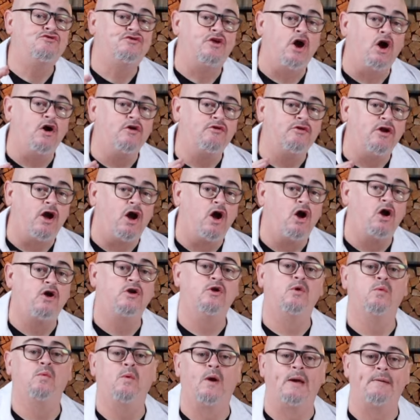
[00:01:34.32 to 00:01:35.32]
don't own
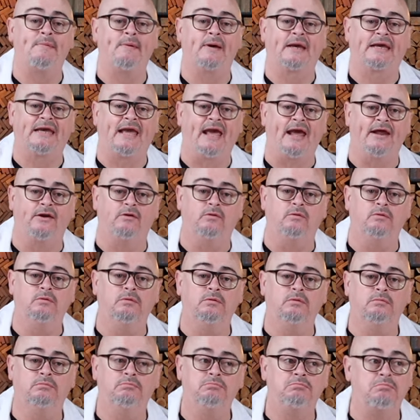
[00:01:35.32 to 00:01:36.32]
a Weber kettle,
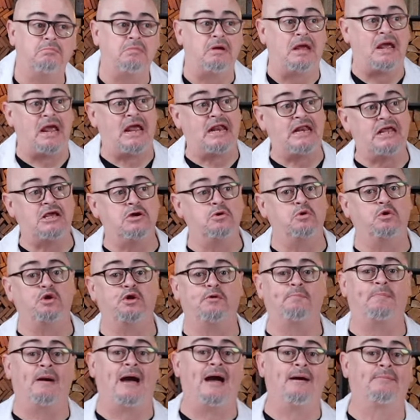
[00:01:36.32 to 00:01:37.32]
any
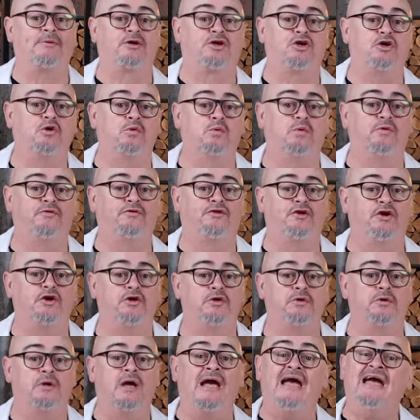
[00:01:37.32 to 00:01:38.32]
hooded barbecue will
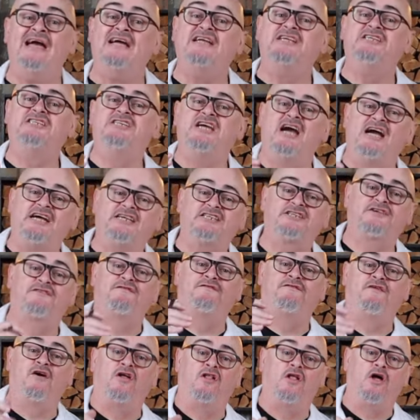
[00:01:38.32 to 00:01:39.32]
do. Just
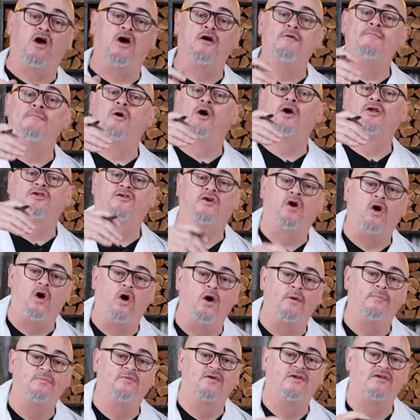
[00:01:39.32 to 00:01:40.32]
follow my
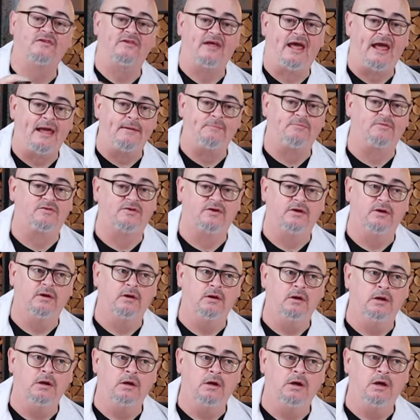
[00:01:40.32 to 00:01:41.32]
times and temps.
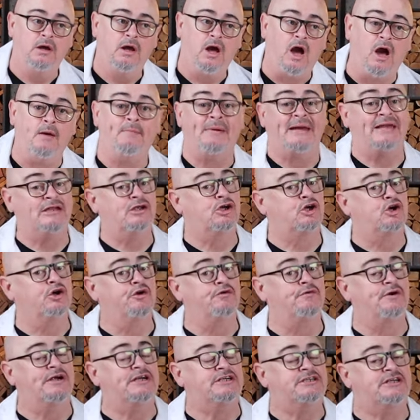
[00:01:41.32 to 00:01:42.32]
I mean, you could
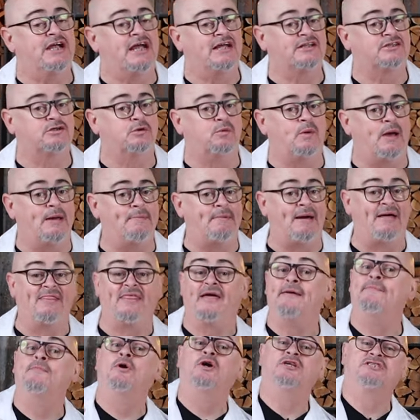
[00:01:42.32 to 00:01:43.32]
reach out to Weber.
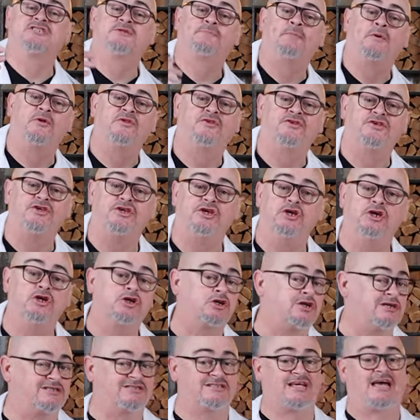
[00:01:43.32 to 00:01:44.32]
They might sponsor you
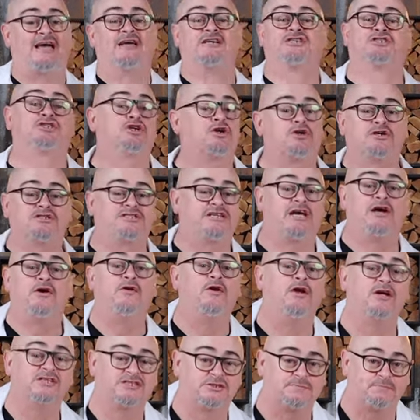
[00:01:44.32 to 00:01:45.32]
because they're sure as hell
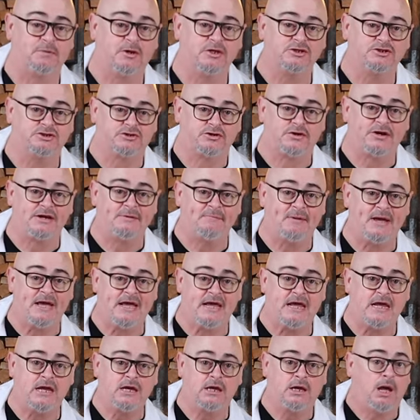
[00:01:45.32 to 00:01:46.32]
not sponsoring
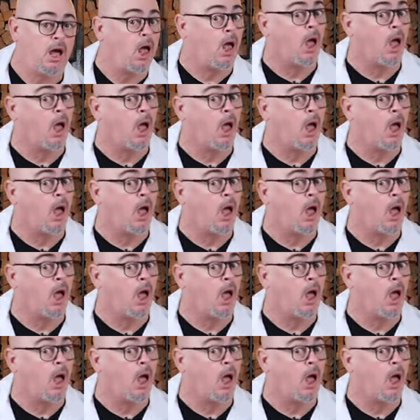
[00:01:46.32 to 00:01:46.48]
me.